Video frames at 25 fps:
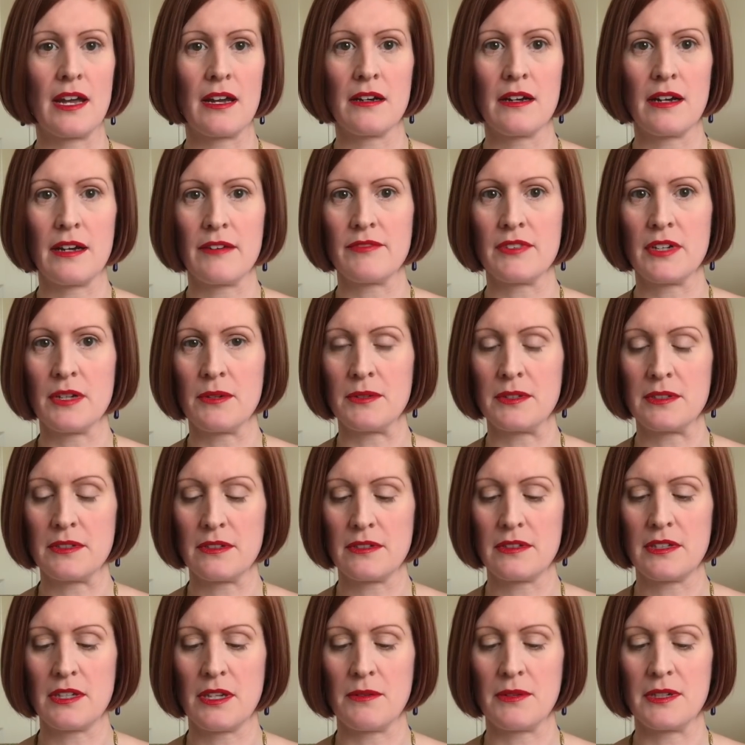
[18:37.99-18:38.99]
I have
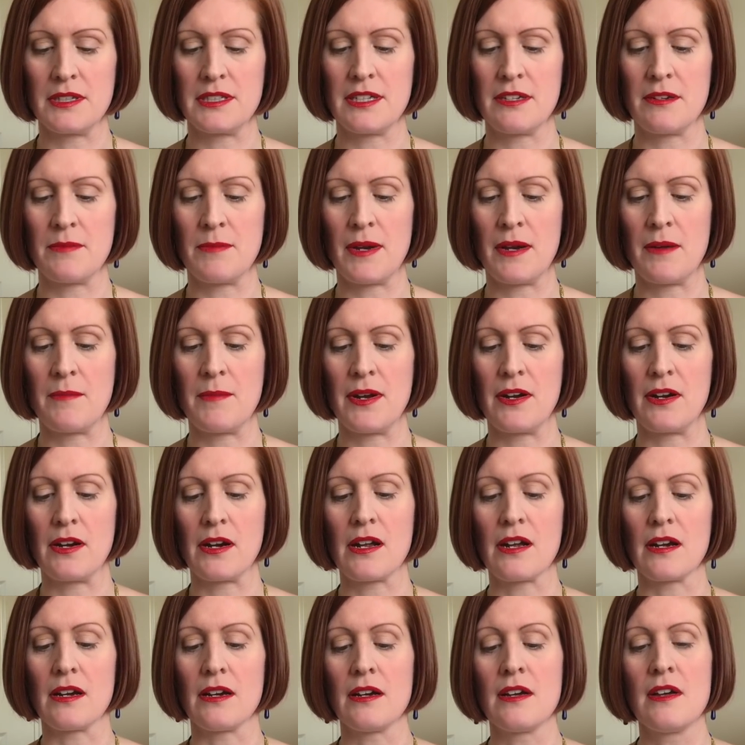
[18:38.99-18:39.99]
no idea about
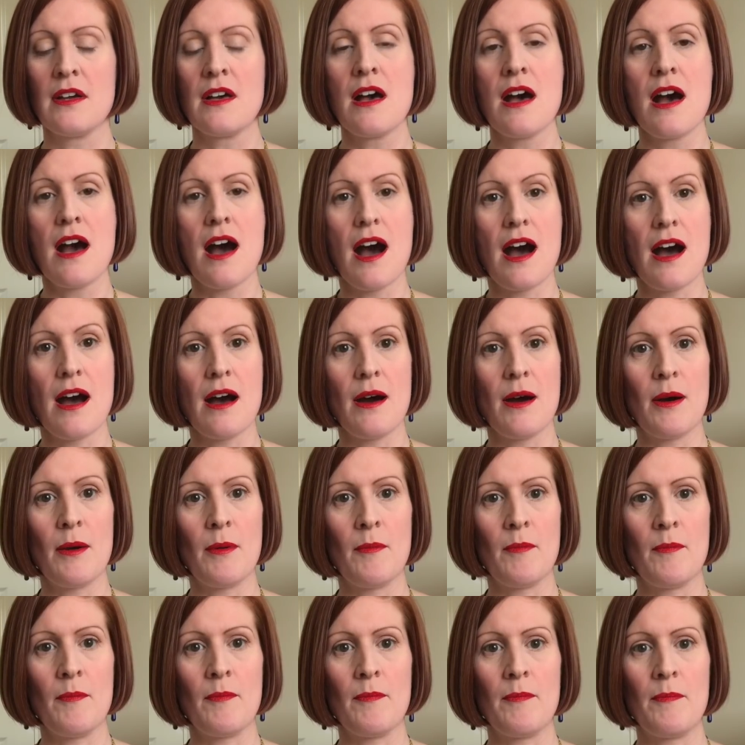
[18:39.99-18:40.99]
America,
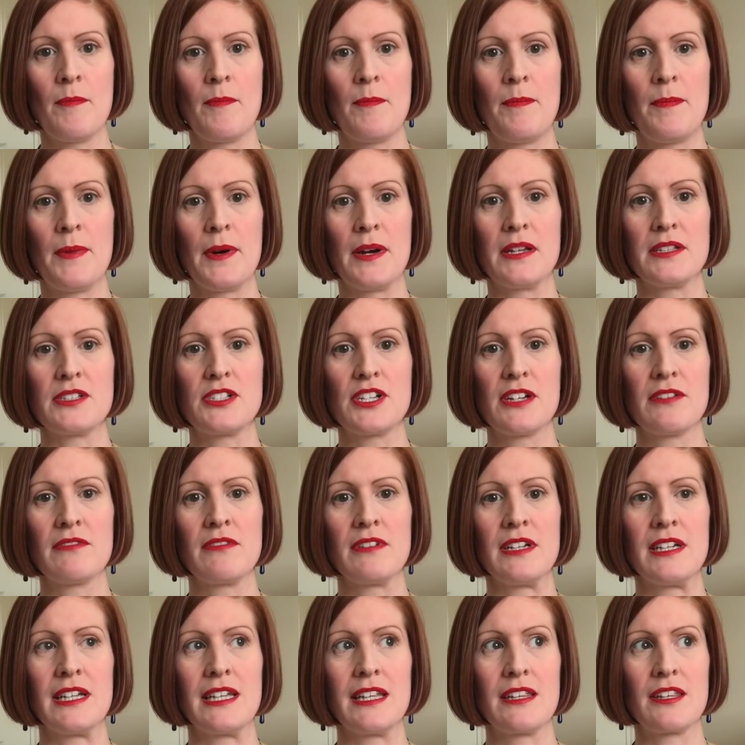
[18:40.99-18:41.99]
but
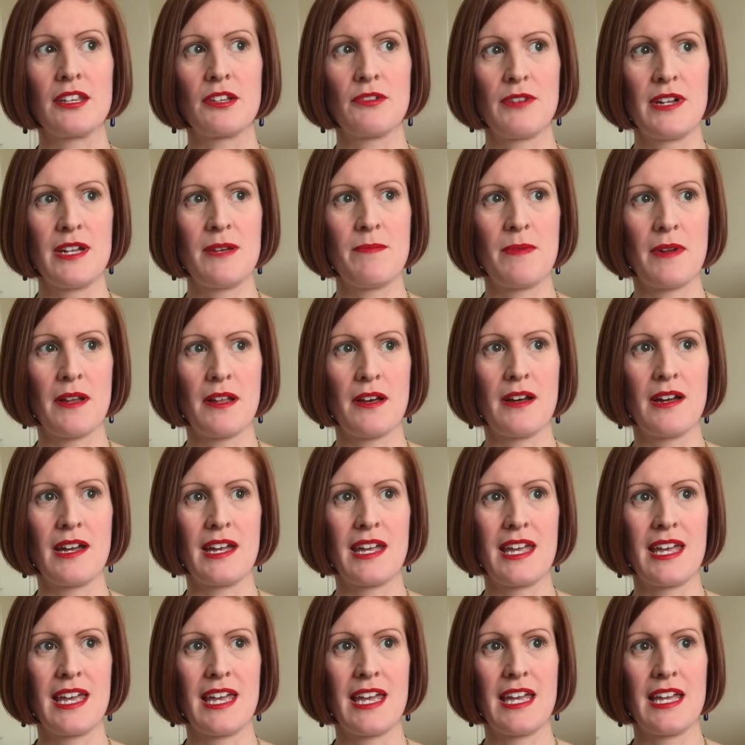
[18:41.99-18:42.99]
generally
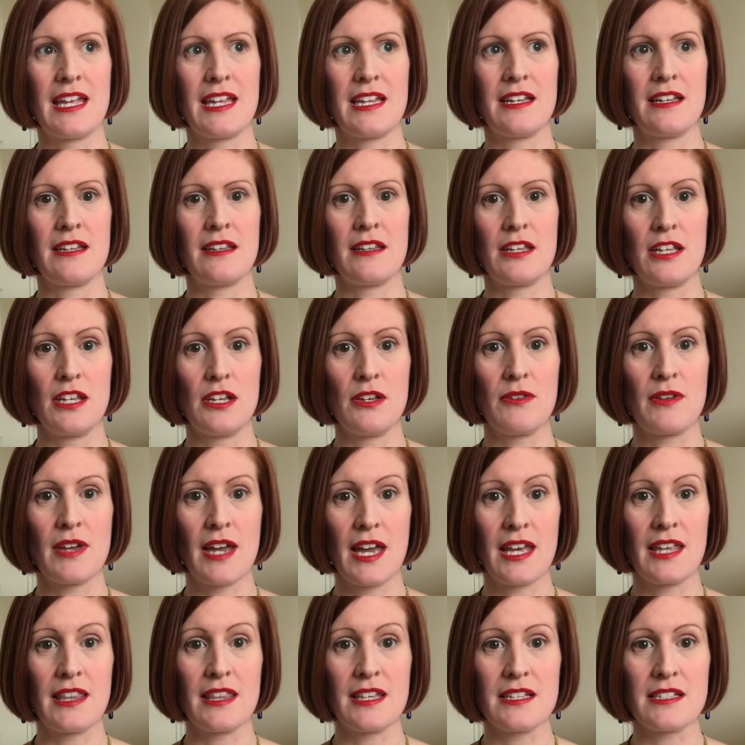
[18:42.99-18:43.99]
3-ply in the
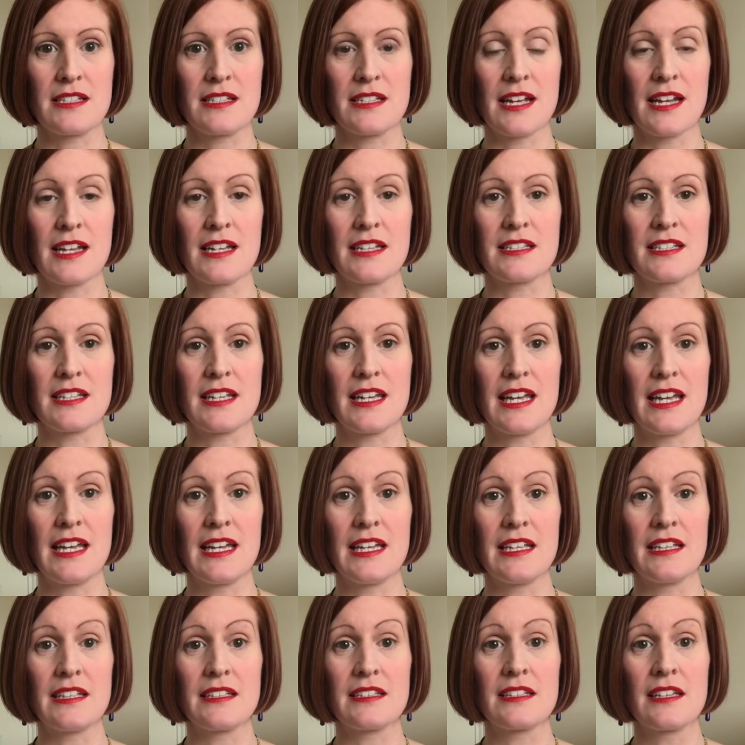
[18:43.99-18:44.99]
UK these days
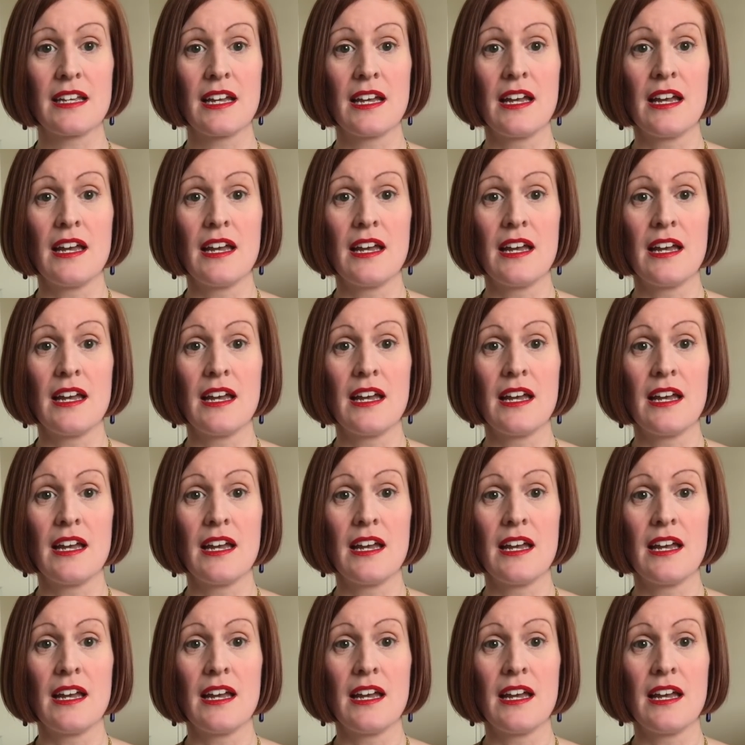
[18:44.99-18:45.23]
it's